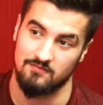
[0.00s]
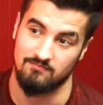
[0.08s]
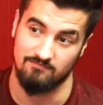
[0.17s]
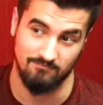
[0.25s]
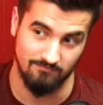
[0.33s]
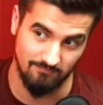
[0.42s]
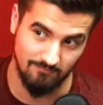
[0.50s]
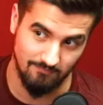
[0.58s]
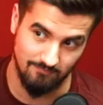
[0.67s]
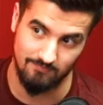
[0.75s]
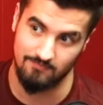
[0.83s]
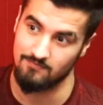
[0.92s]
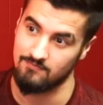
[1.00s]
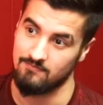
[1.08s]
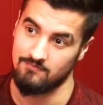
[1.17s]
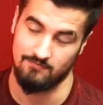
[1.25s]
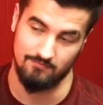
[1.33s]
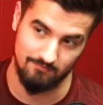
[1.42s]
Mm-hmm.
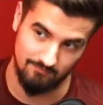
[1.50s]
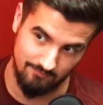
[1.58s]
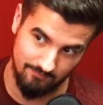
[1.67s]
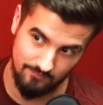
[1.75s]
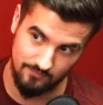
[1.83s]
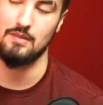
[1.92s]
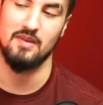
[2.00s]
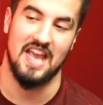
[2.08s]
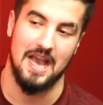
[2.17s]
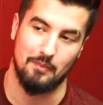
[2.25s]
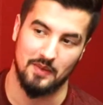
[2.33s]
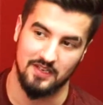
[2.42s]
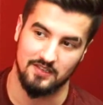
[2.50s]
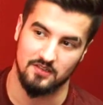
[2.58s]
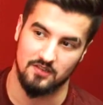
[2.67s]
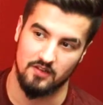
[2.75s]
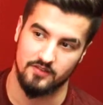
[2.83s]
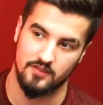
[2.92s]
Mm-hmm. Maybe happiness
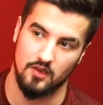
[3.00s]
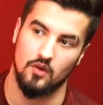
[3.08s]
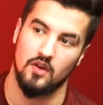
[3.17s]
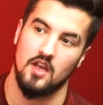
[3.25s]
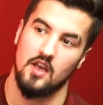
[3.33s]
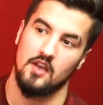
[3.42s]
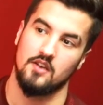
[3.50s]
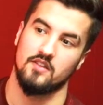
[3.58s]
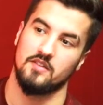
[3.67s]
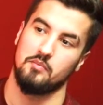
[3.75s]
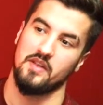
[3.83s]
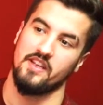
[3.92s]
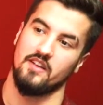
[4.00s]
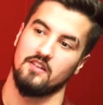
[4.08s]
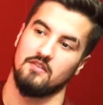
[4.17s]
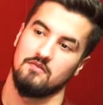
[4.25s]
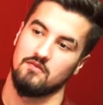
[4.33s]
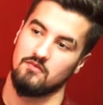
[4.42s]
is also just being